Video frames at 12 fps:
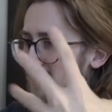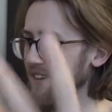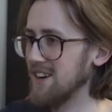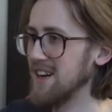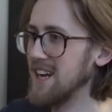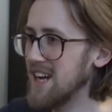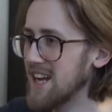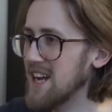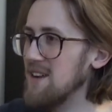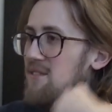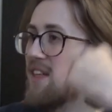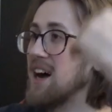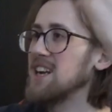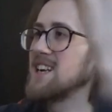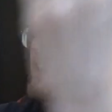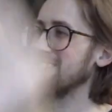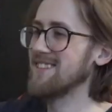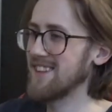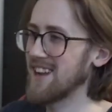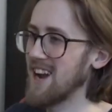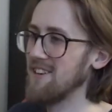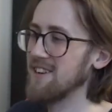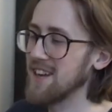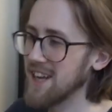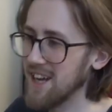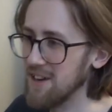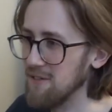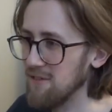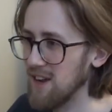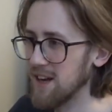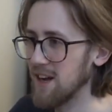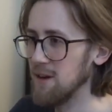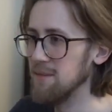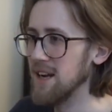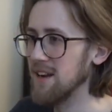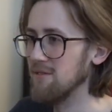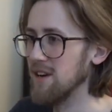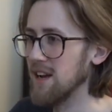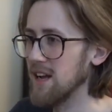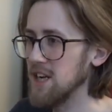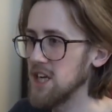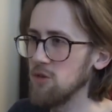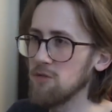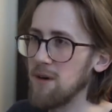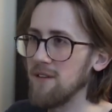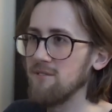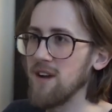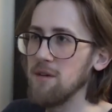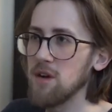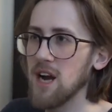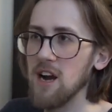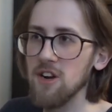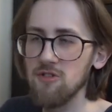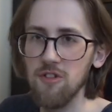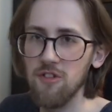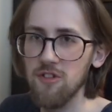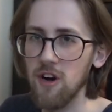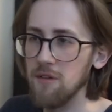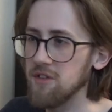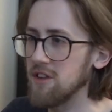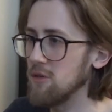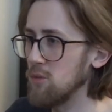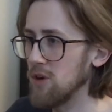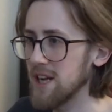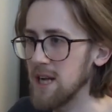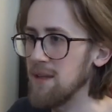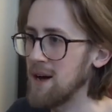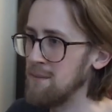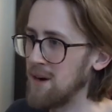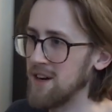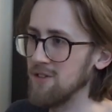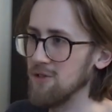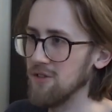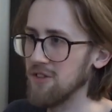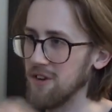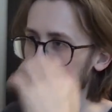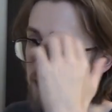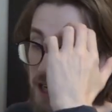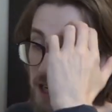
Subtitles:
to give that chance to Karen again, of like her being a really, and she was my favourite character at the start of season one, keep that in mind also,